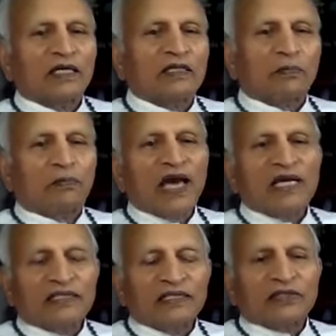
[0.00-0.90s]
The
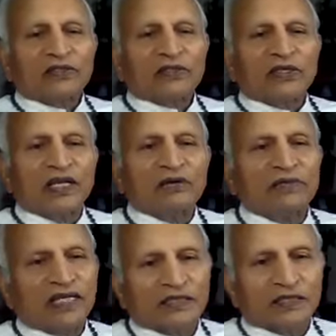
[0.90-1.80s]
parents love
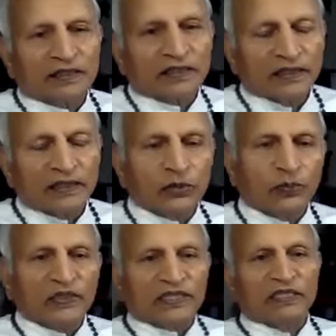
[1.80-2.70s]
their children,
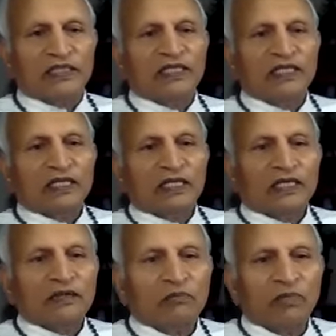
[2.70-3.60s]
especially
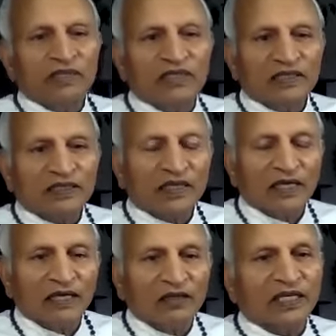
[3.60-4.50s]
mothers
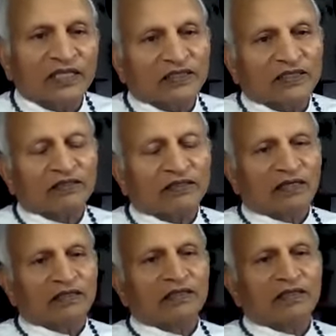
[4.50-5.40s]
love their
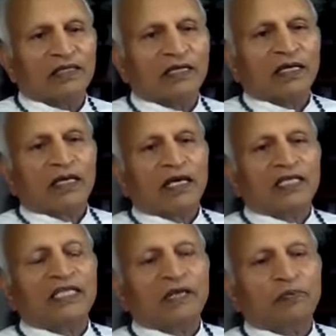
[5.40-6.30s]
children,
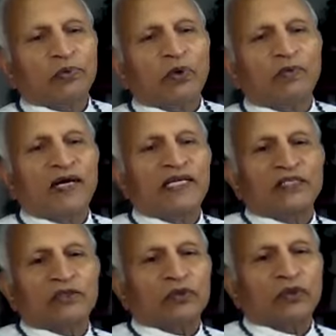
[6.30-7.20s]
and they provide
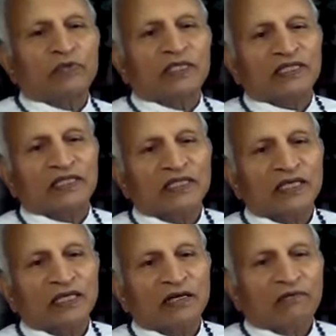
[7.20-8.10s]
so much
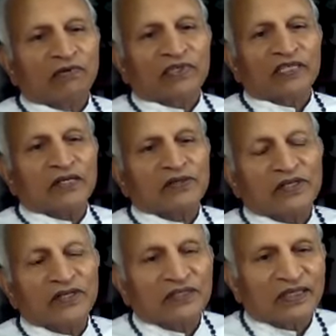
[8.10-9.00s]
for their
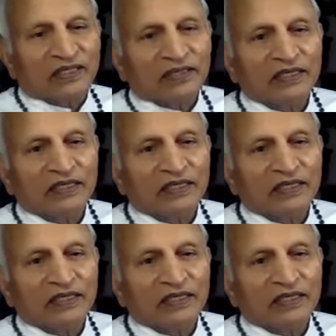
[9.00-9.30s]
children.